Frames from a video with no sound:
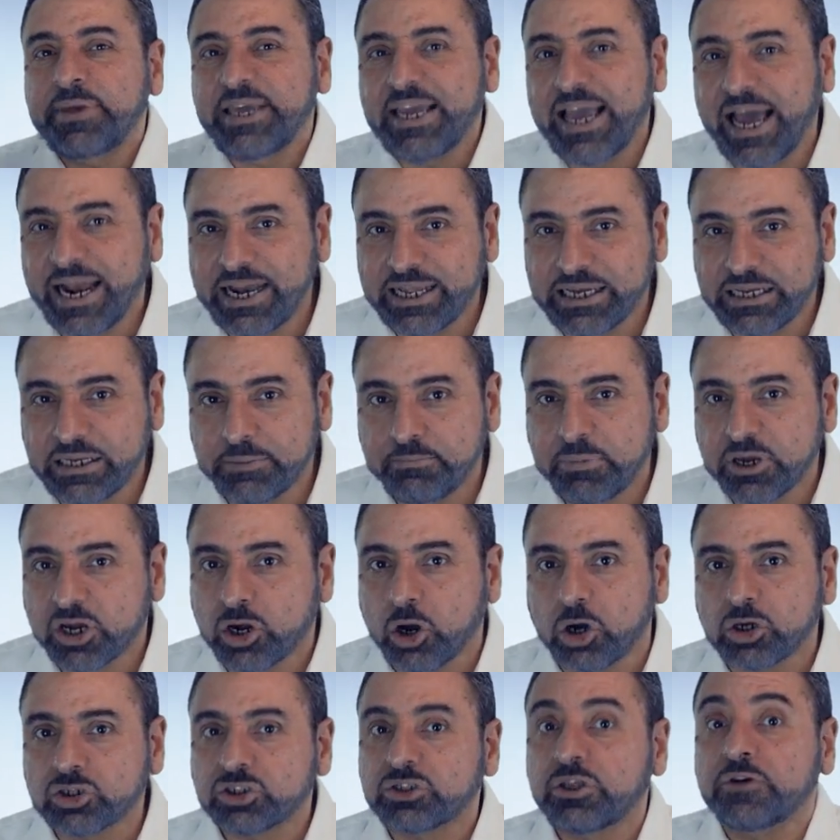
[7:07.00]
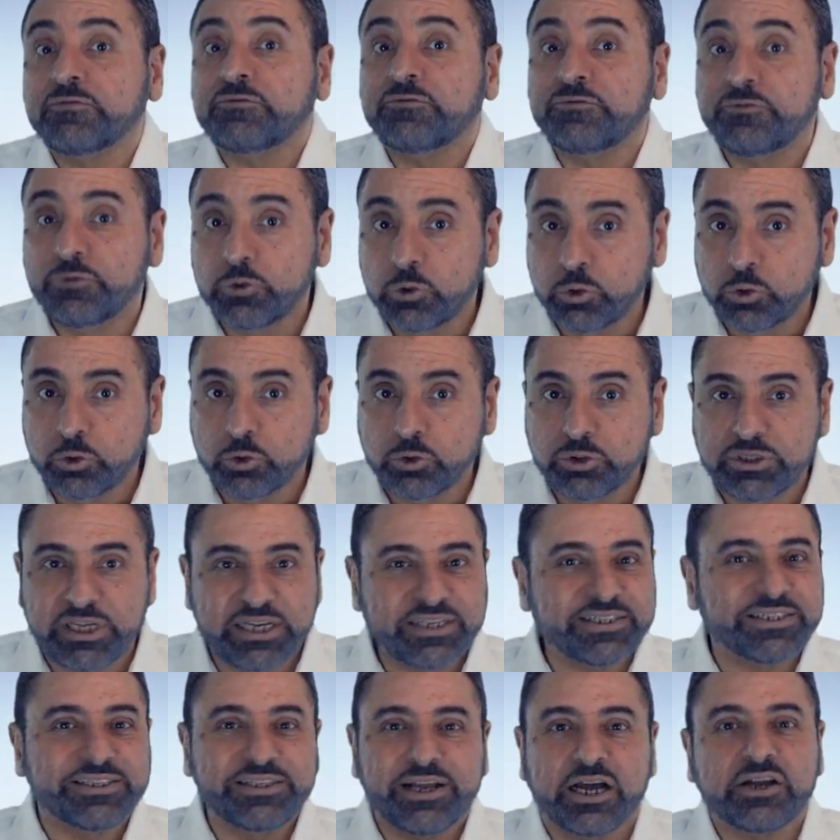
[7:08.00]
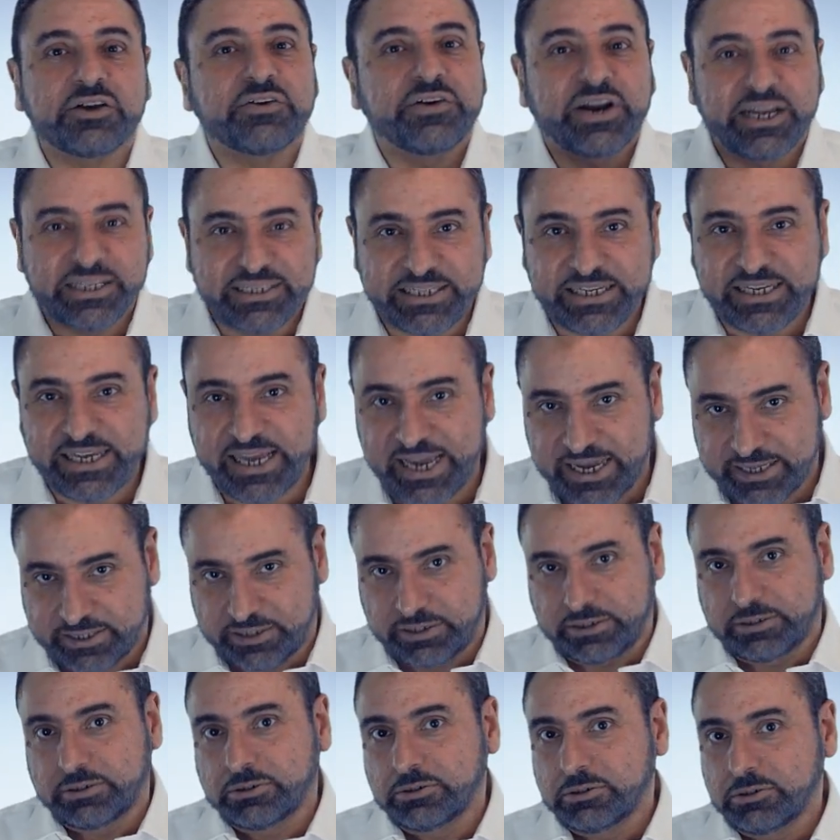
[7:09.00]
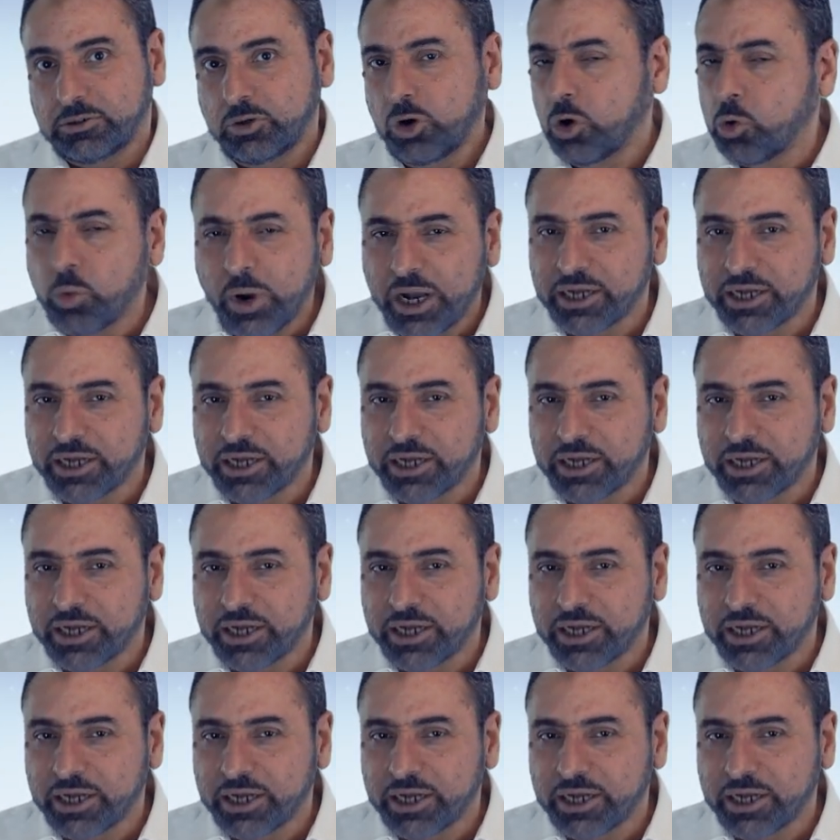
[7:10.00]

yelling because the food is not ready yet? Or